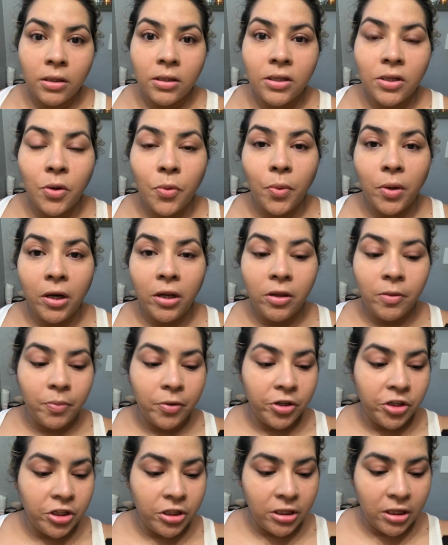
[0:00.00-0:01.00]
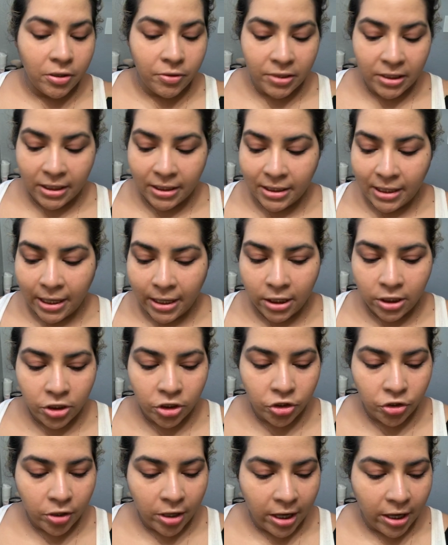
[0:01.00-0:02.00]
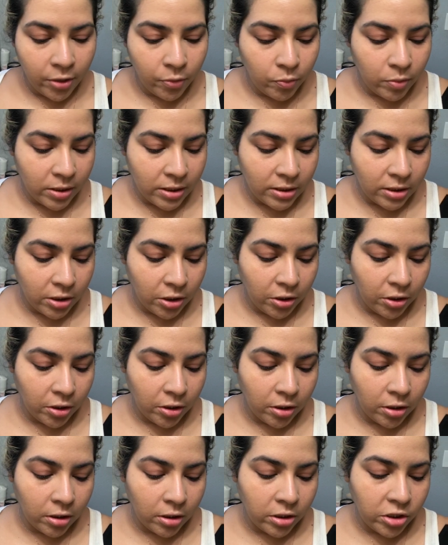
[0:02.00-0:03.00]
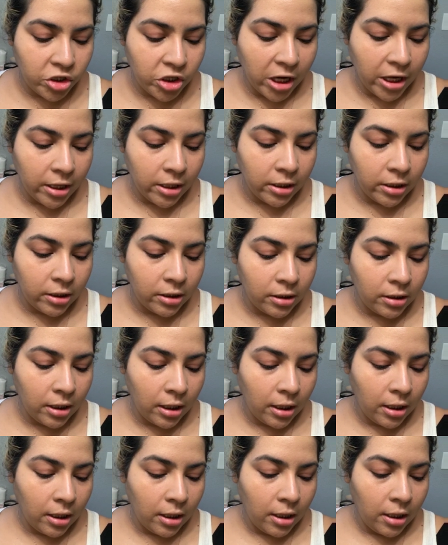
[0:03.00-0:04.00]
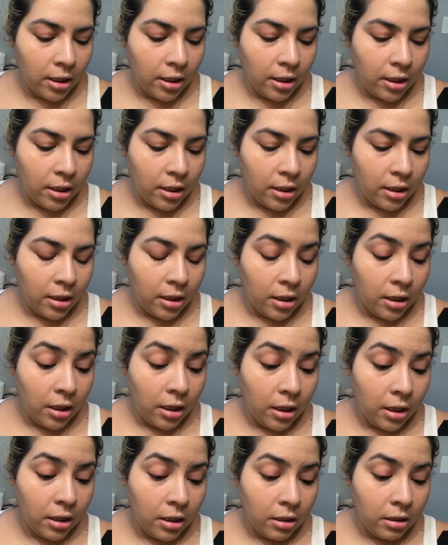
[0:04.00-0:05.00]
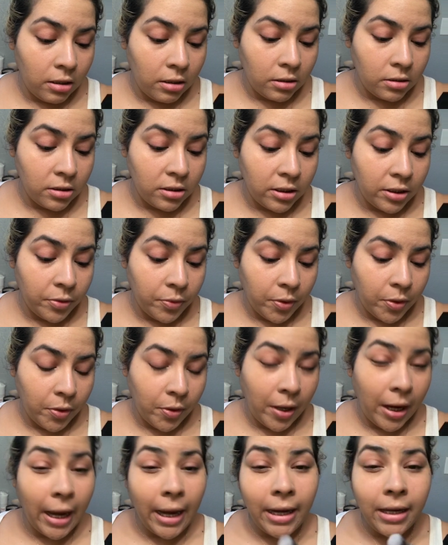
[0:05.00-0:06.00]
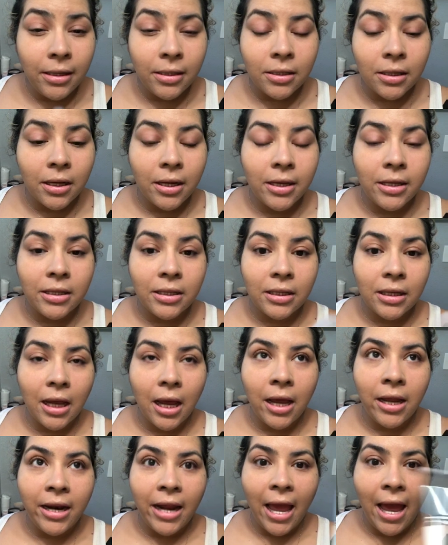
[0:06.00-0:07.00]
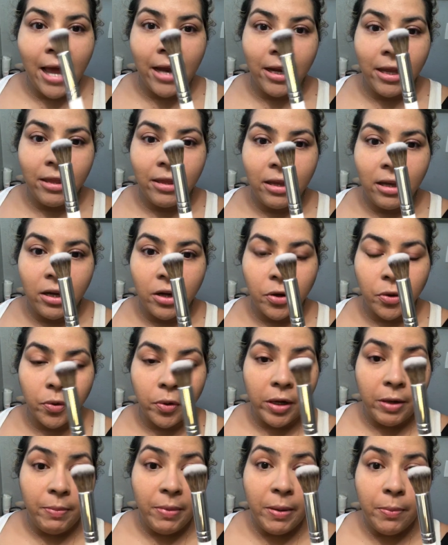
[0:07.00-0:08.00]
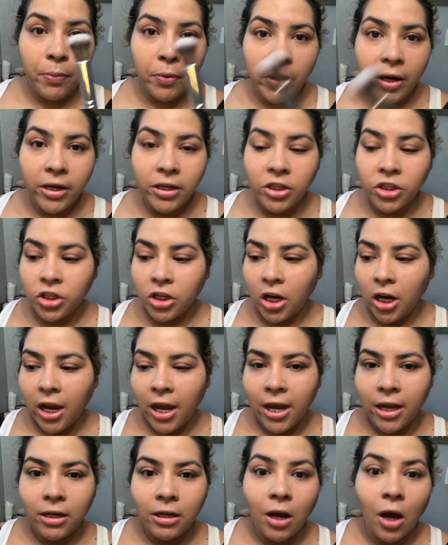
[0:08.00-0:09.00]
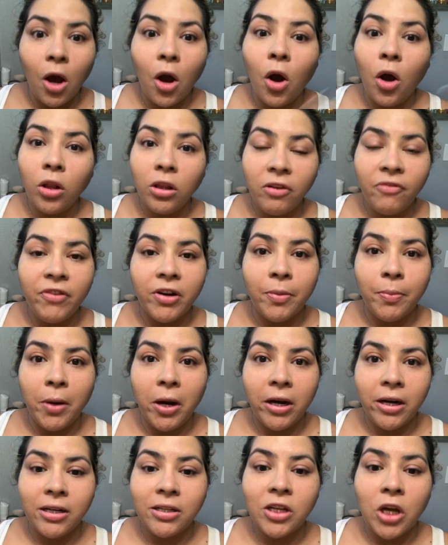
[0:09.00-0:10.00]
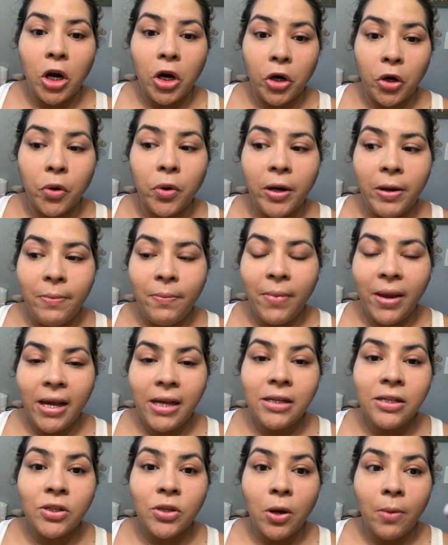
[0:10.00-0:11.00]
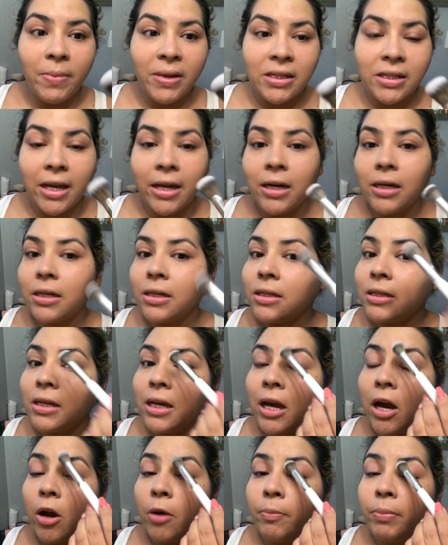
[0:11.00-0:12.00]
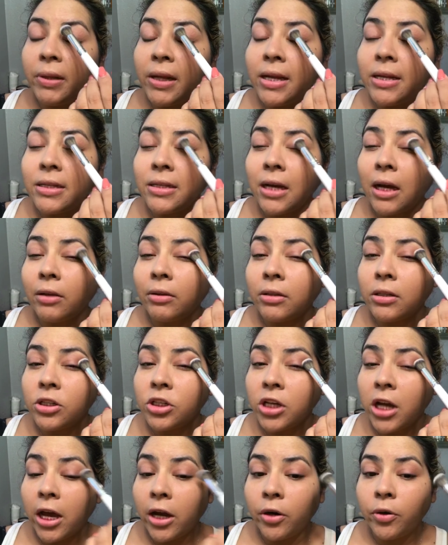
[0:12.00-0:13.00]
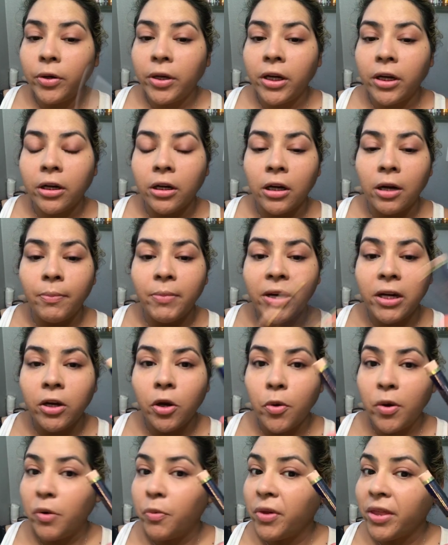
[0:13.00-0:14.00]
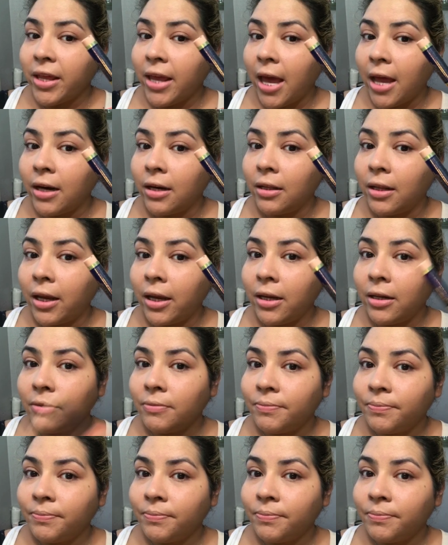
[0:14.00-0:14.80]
So one of the brushes I was excited to try was her Jaclyn Hill 08. It's an anything creamy brush, and all of our products are cream based, so I'm excited to see how it blends out the shadow here. I'm gonna go in with Candlelight.